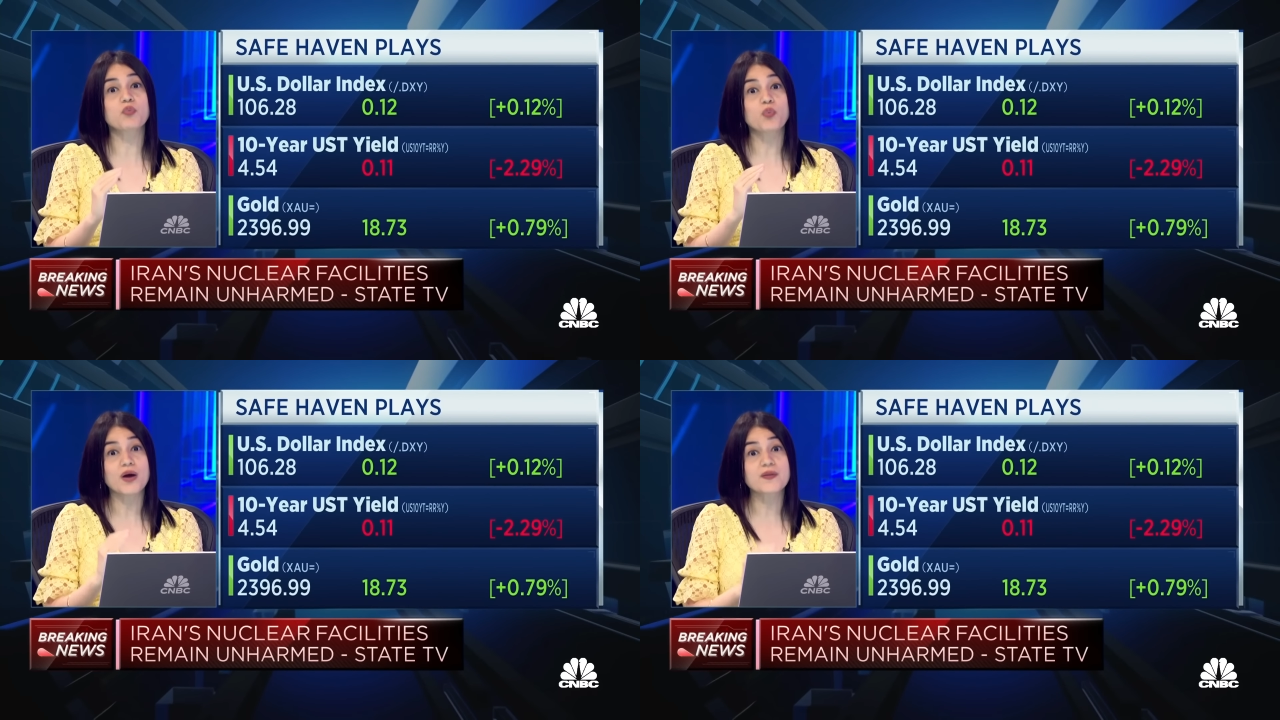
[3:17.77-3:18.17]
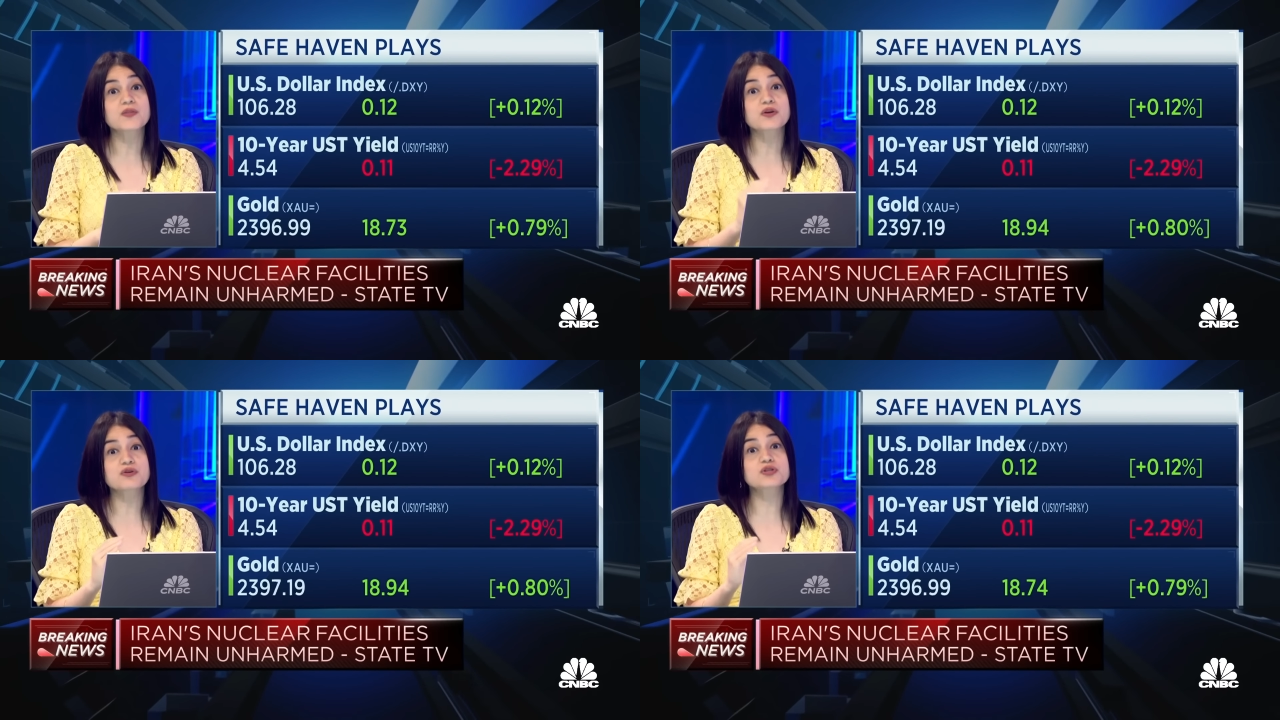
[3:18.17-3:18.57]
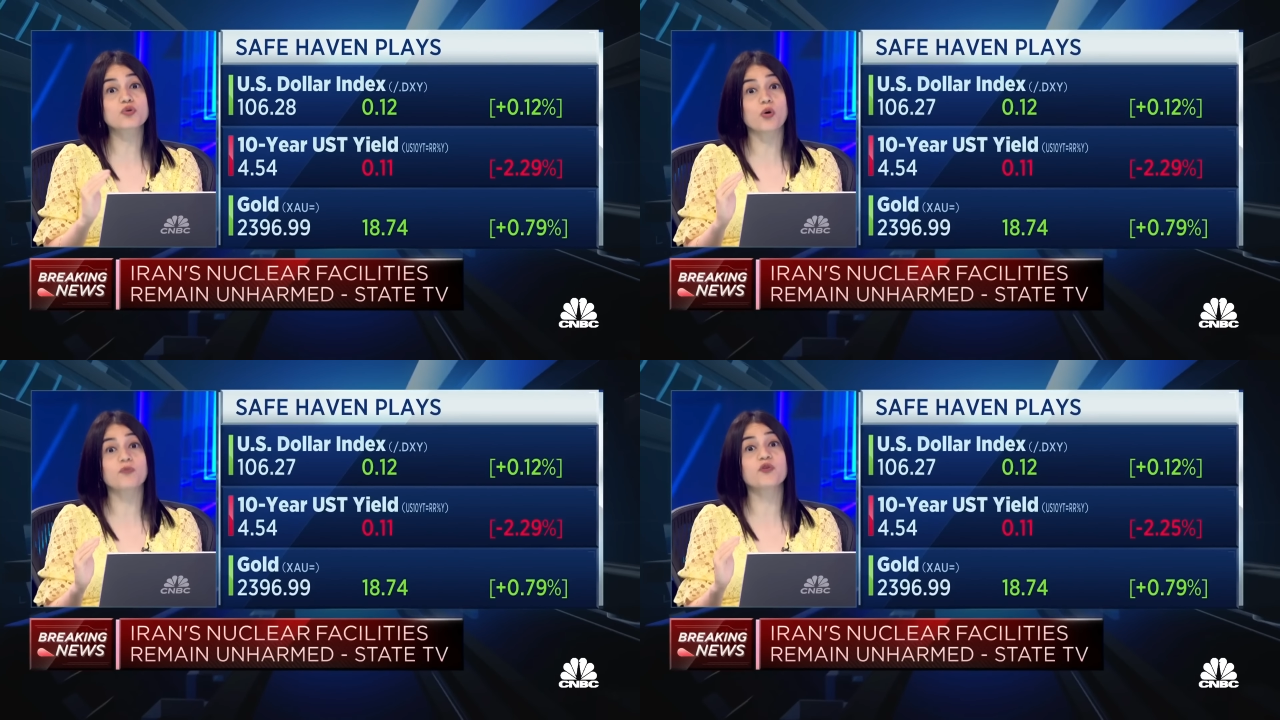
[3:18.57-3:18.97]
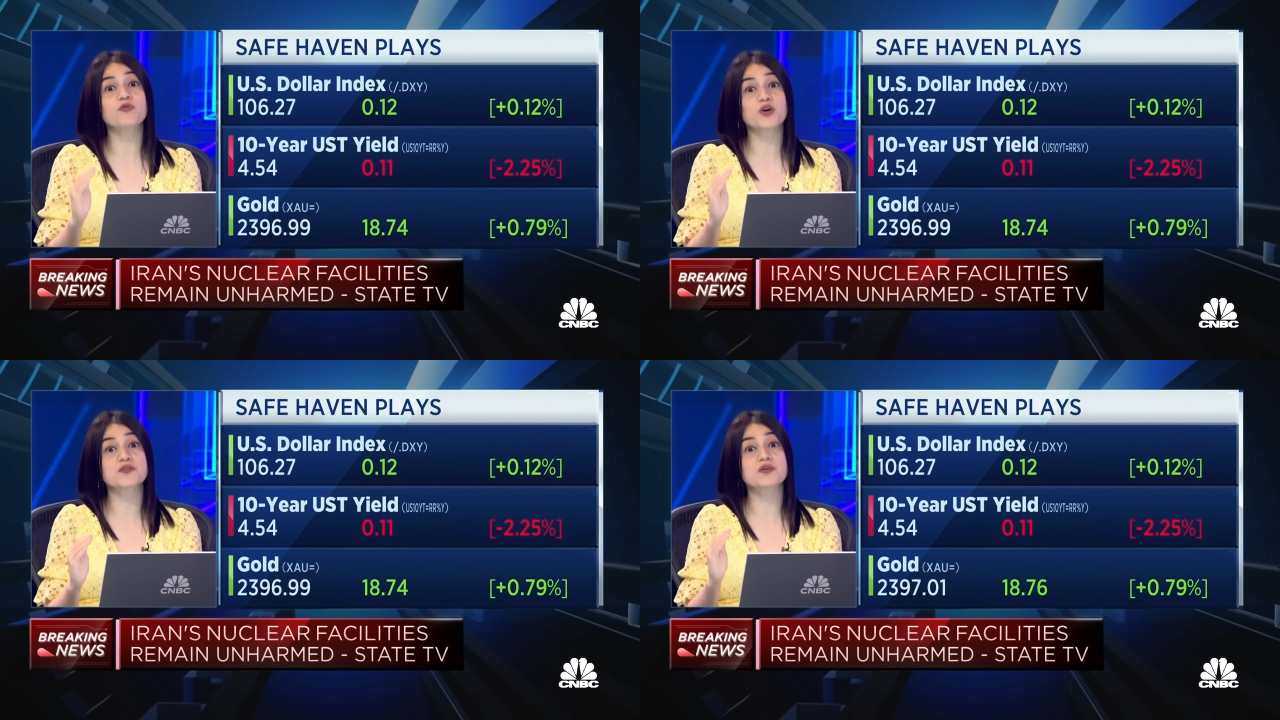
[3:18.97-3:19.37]
whether there is scope for
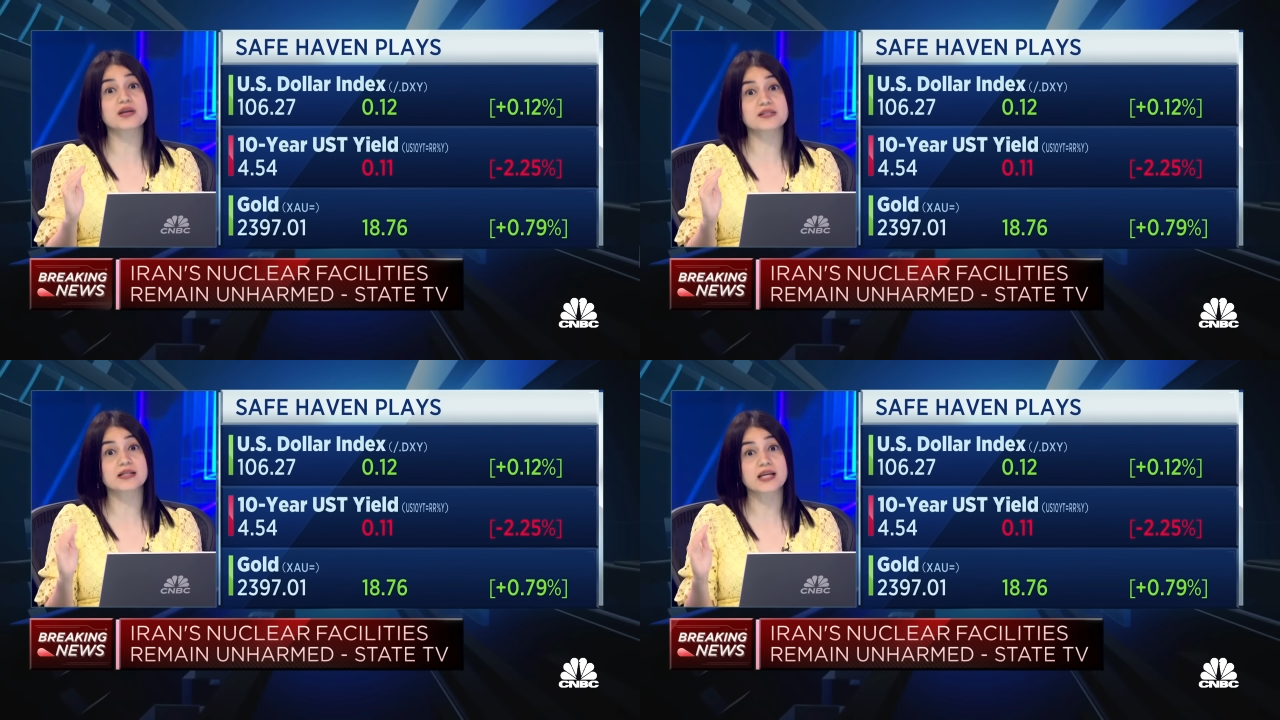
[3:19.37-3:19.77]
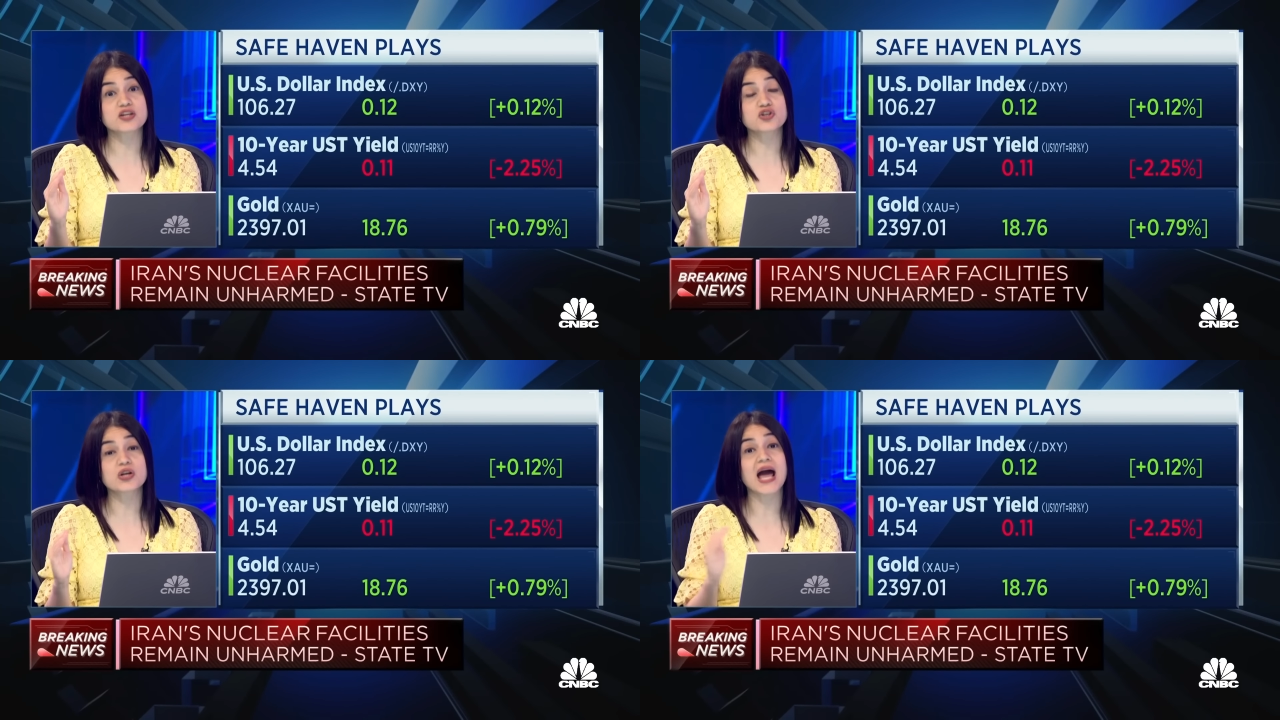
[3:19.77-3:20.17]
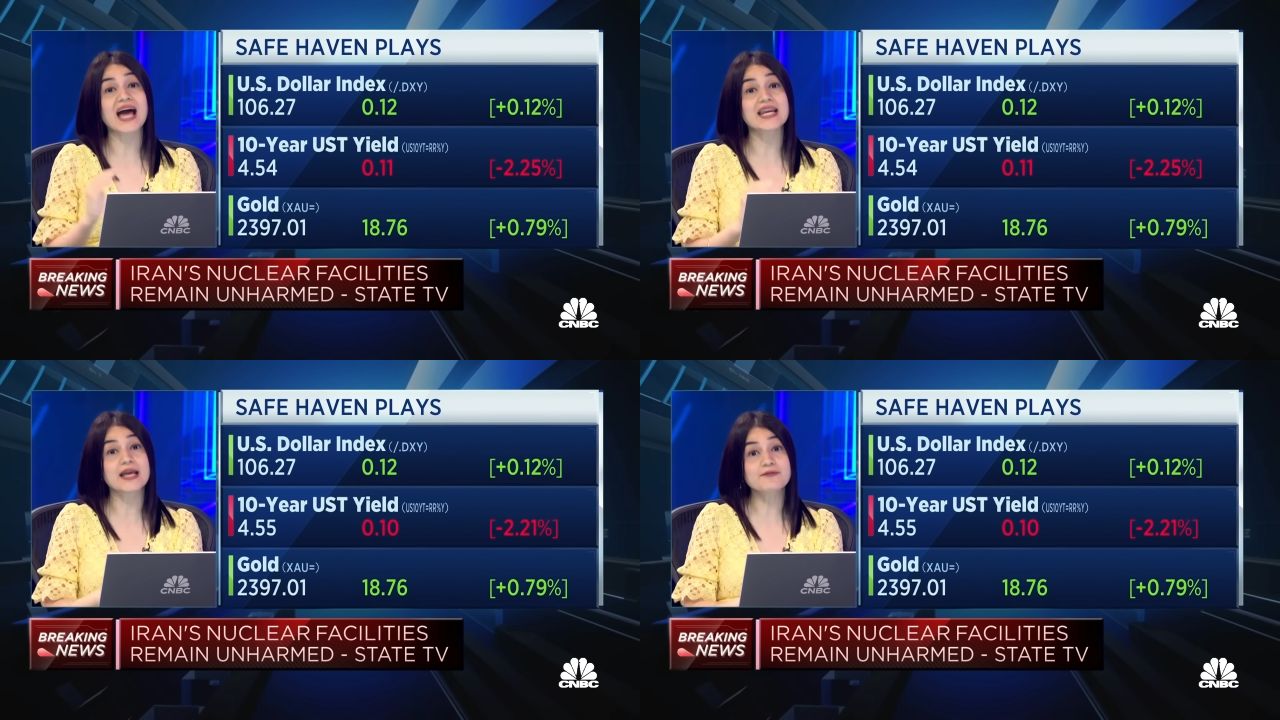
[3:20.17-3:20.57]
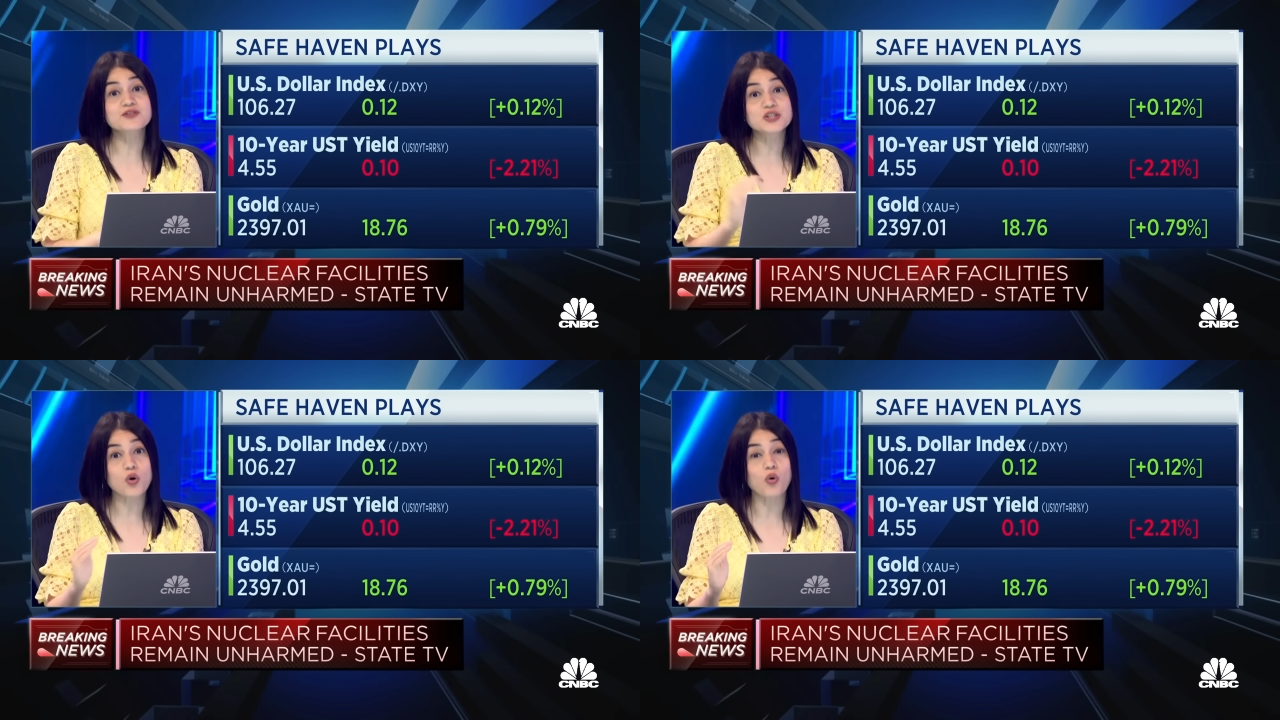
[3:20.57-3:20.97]
further escalation and if
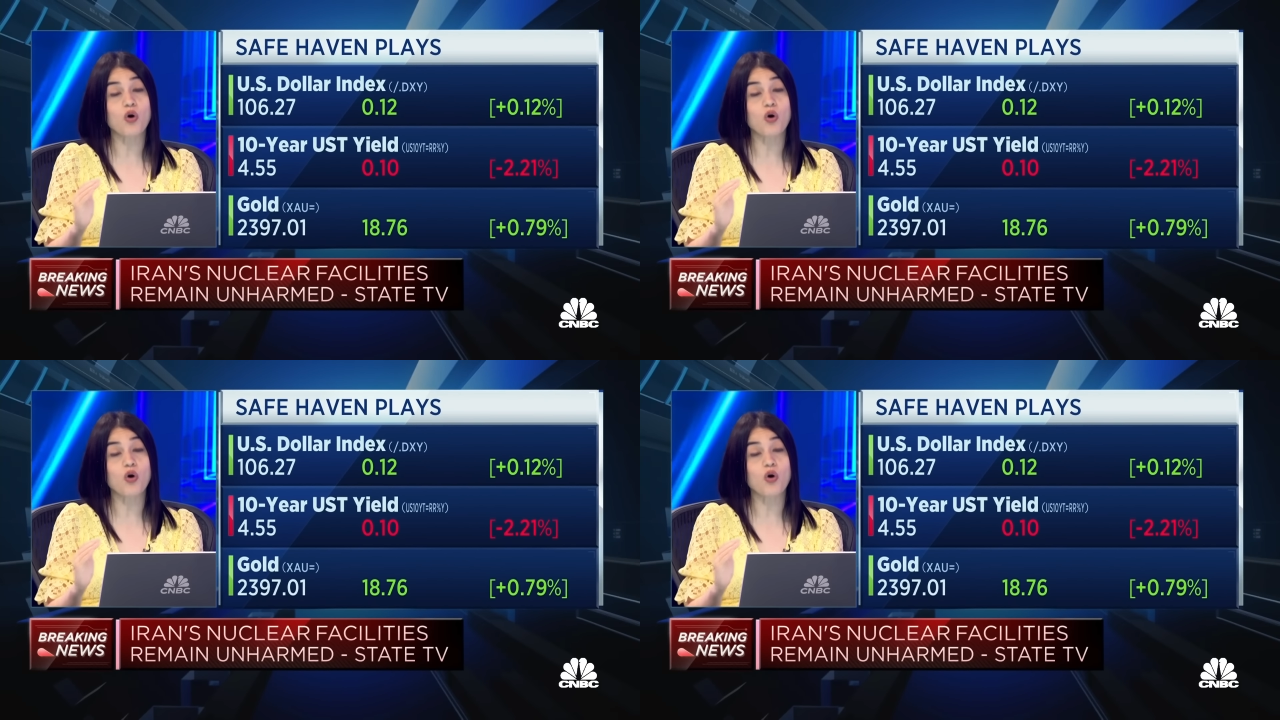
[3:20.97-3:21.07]
so,